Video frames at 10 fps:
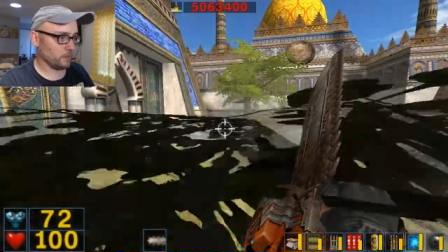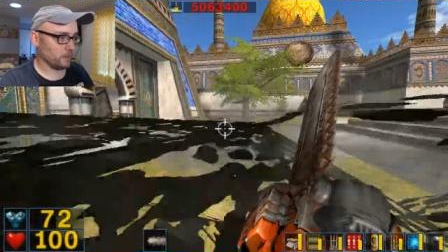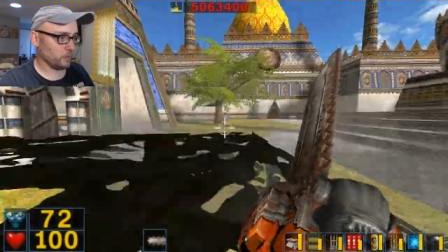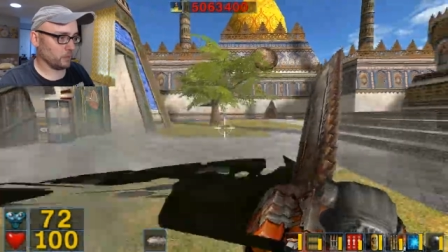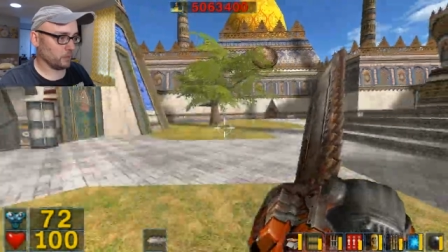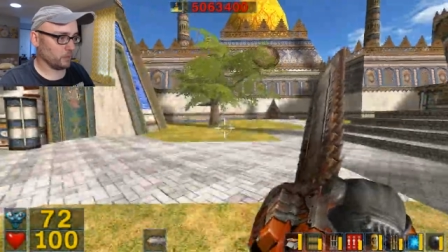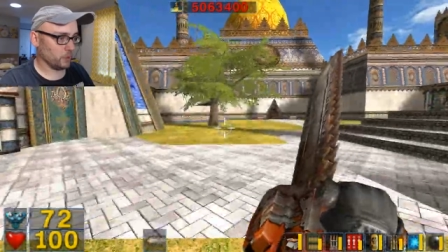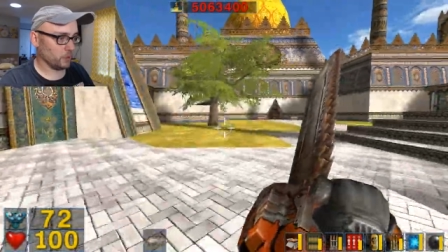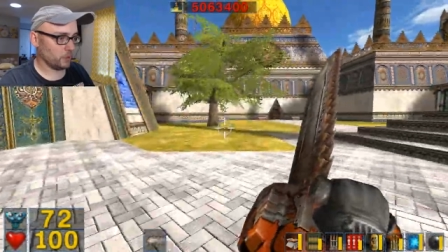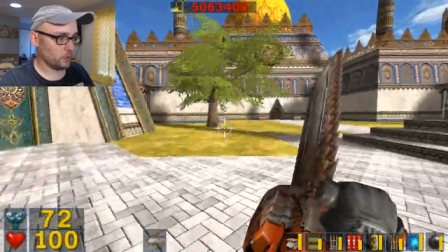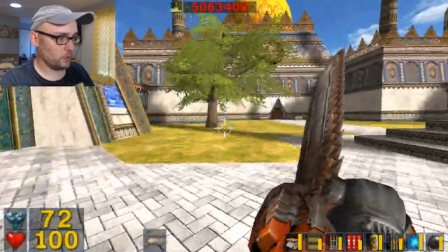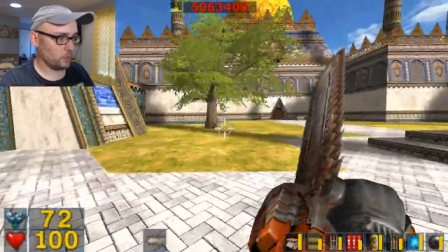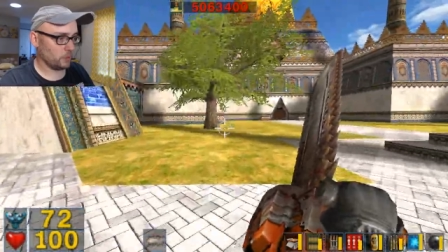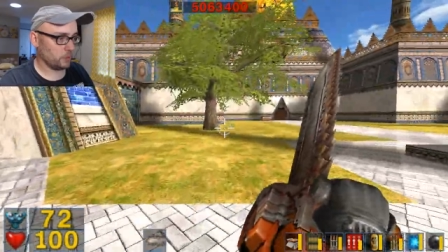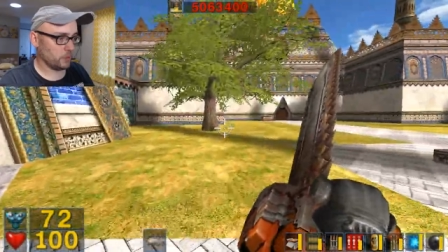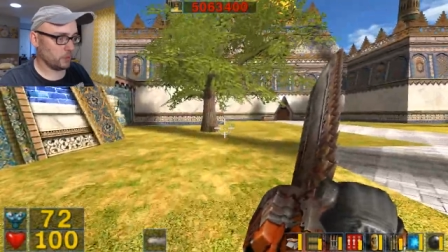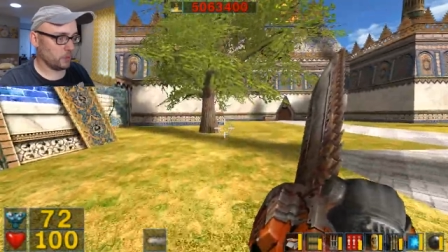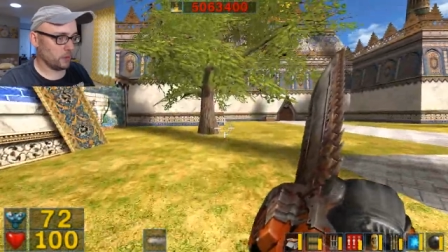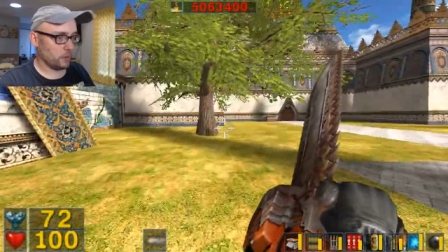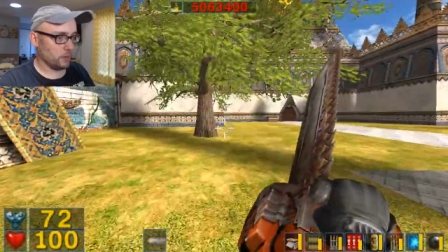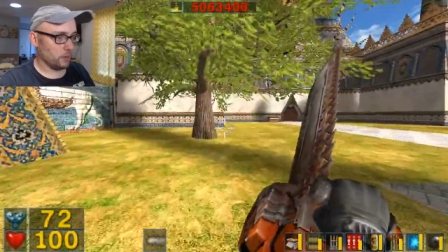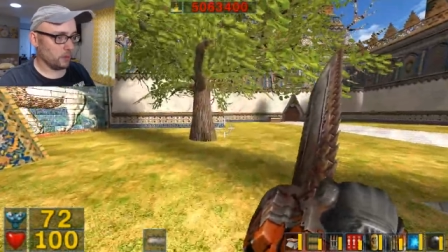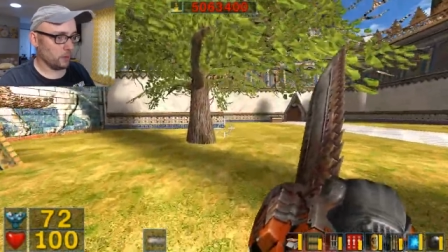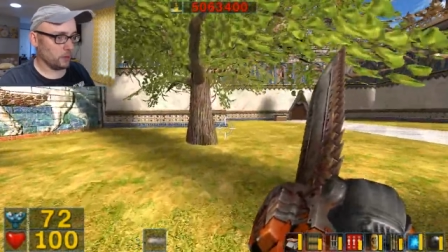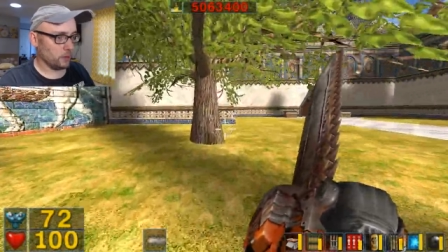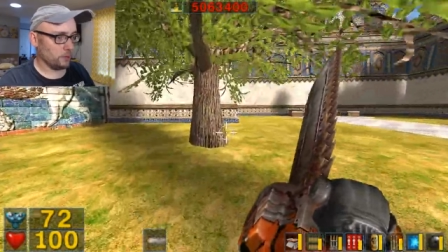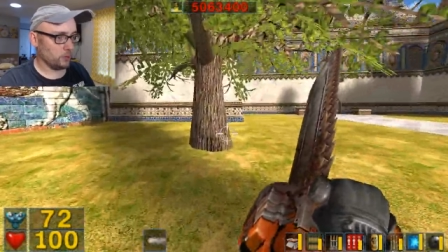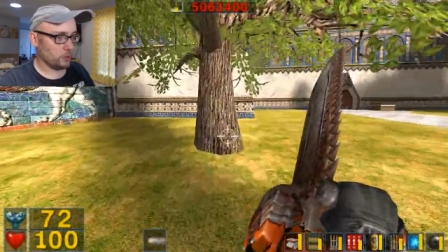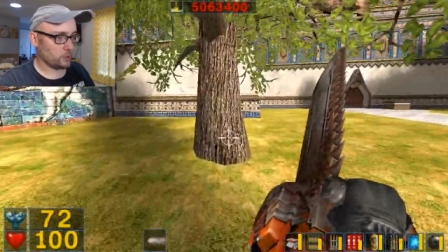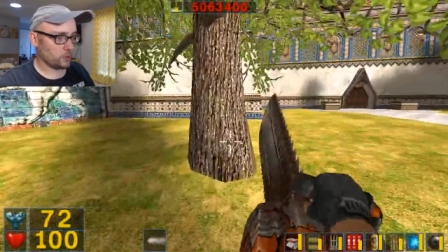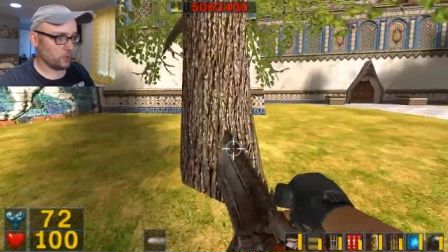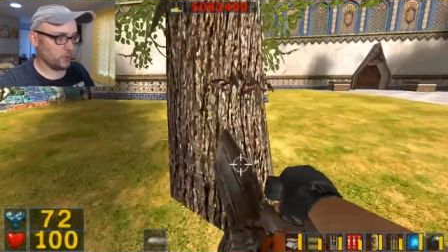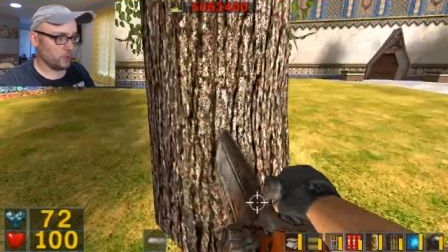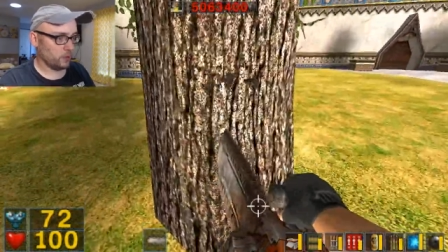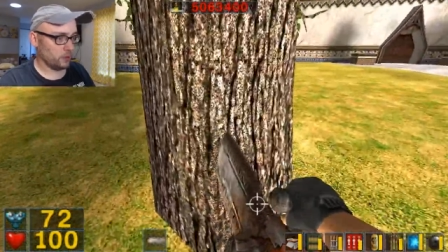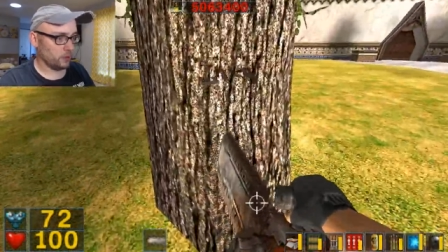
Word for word: Oh, one more. One more tree.